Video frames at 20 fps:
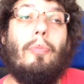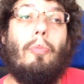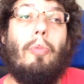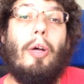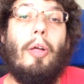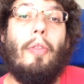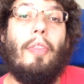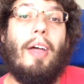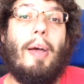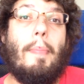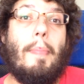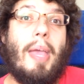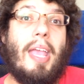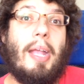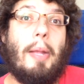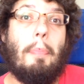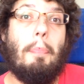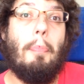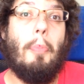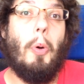Will that
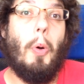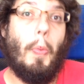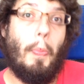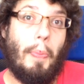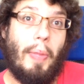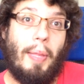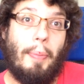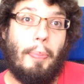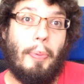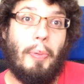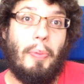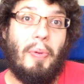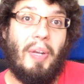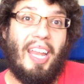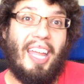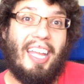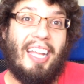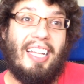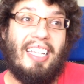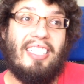make more people
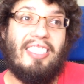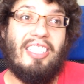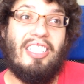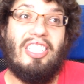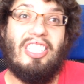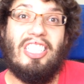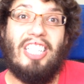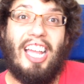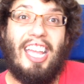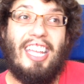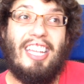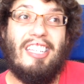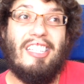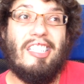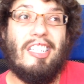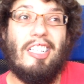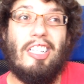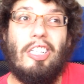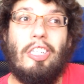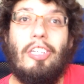likely to
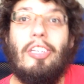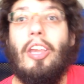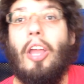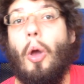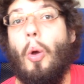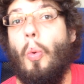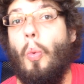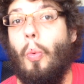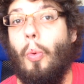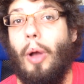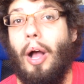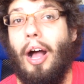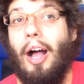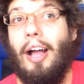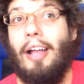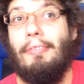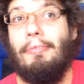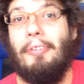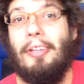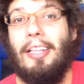change? No,
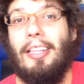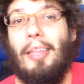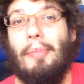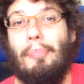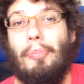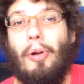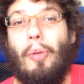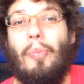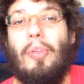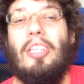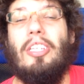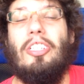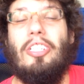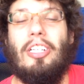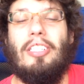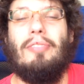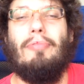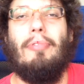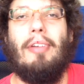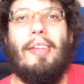I think that probably
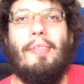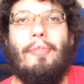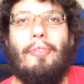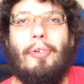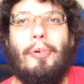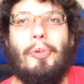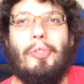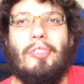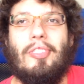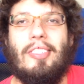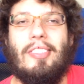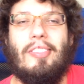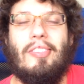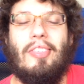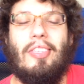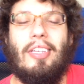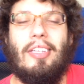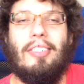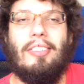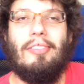just reinforces
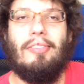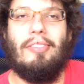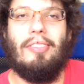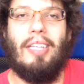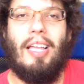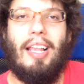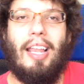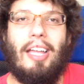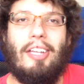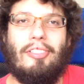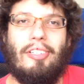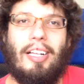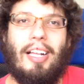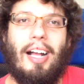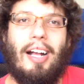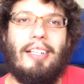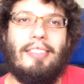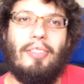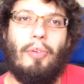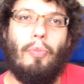that electric
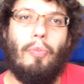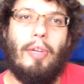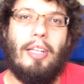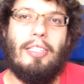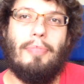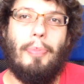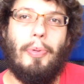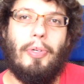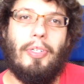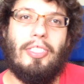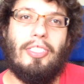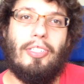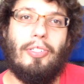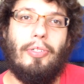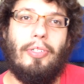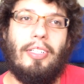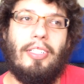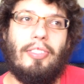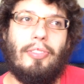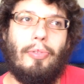cars are rich boys'
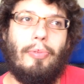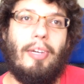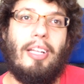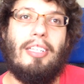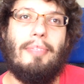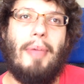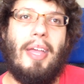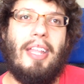toys or rich